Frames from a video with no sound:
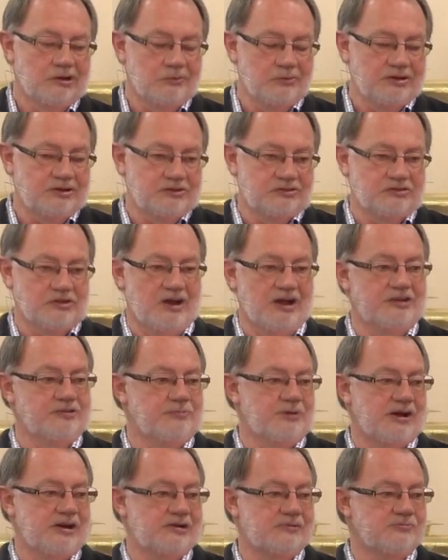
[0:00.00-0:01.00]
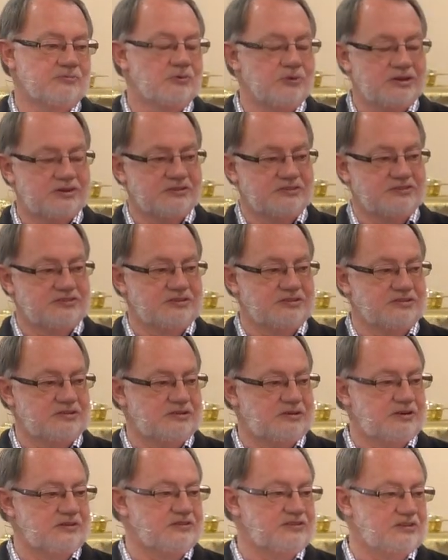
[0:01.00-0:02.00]
We can talk about them. We can sit
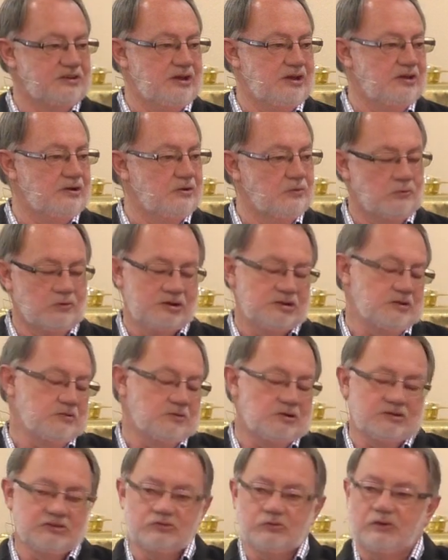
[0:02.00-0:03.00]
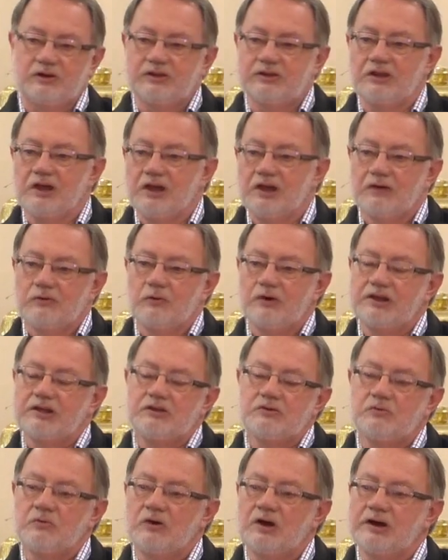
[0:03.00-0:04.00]
there and say, what do you want 20 what do
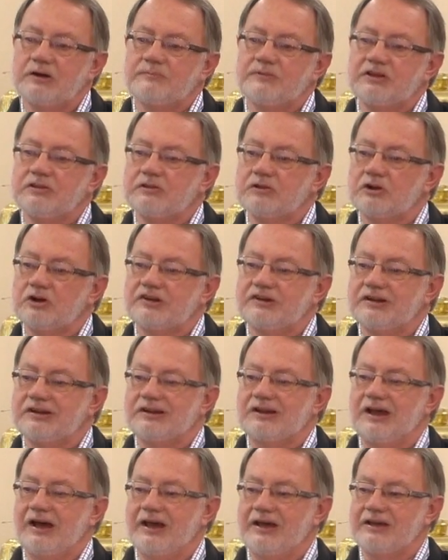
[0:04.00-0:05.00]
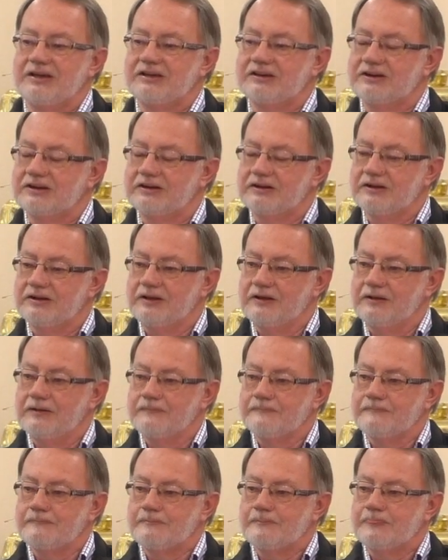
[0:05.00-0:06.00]
you want to be looking like
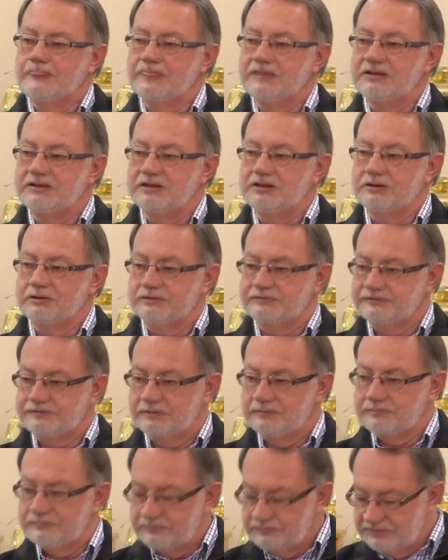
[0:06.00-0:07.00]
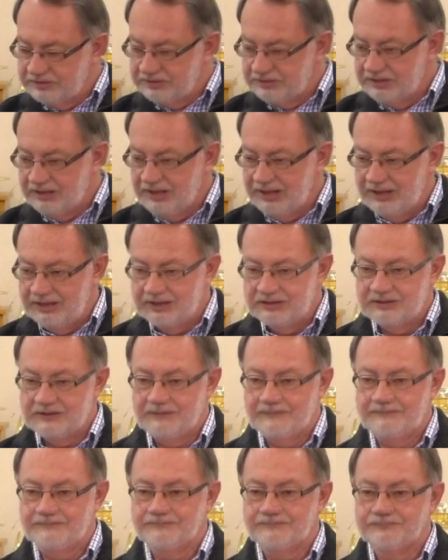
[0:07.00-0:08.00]
a year from today?
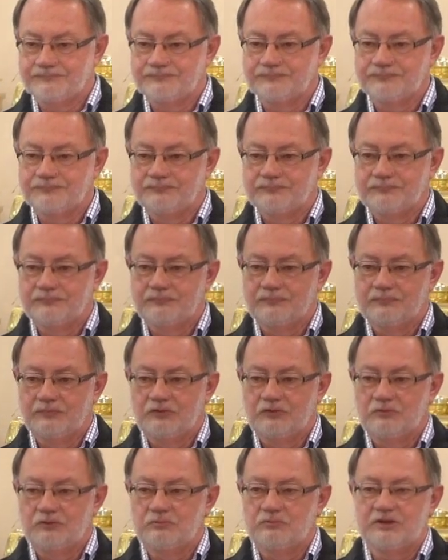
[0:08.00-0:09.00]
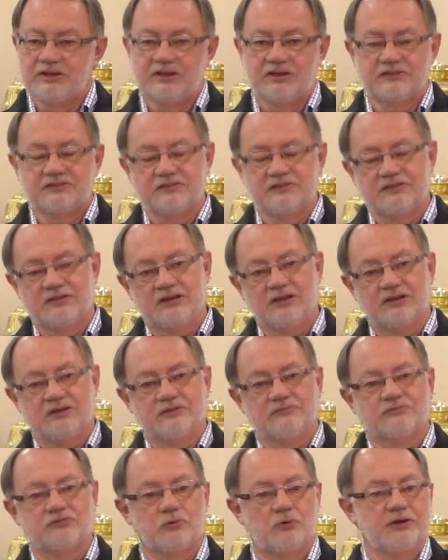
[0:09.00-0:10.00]
When we get to the
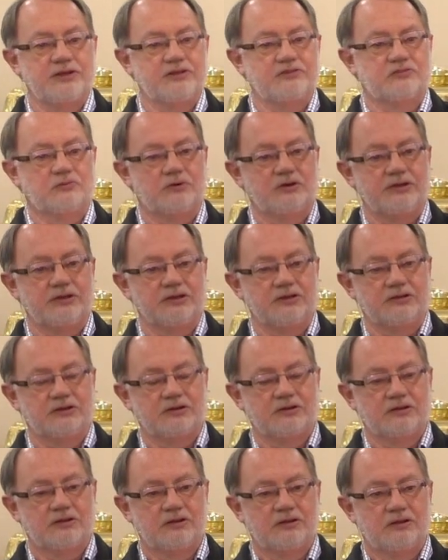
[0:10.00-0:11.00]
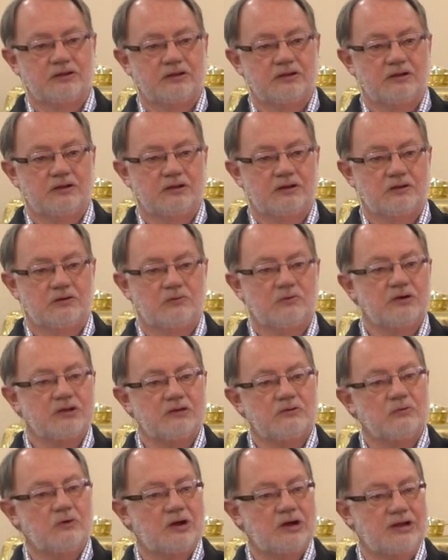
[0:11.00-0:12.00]
end of 2020, what do
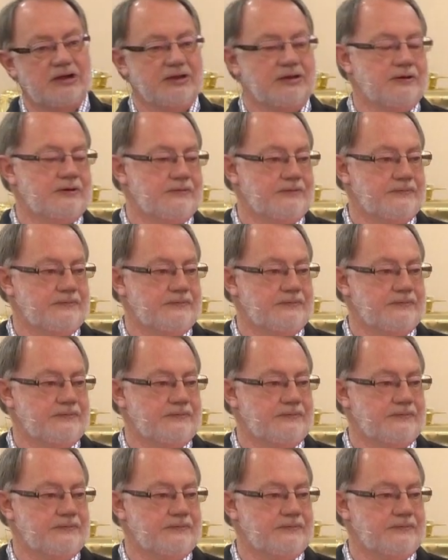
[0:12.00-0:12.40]
you want?